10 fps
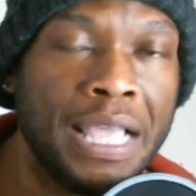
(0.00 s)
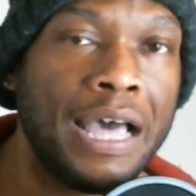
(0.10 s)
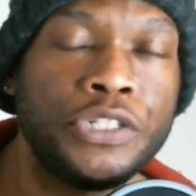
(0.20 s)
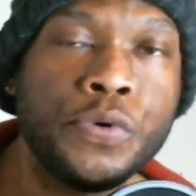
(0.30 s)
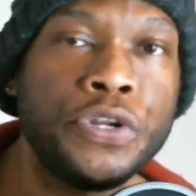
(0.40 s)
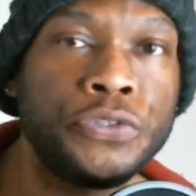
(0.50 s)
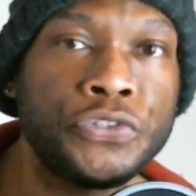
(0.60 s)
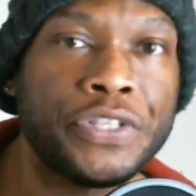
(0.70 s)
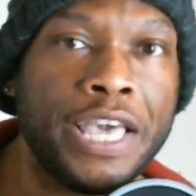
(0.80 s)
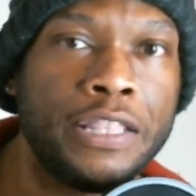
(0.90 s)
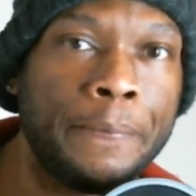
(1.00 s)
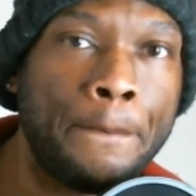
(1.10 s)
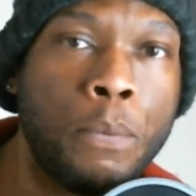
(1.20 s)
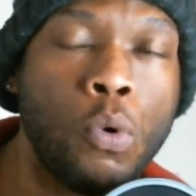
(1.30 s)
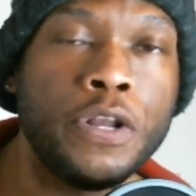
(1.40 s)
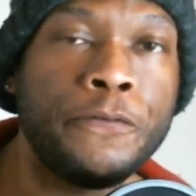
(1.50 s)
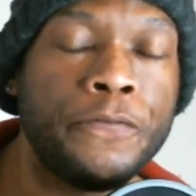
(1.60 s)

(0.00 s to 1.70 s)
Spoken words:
I don't understand the point of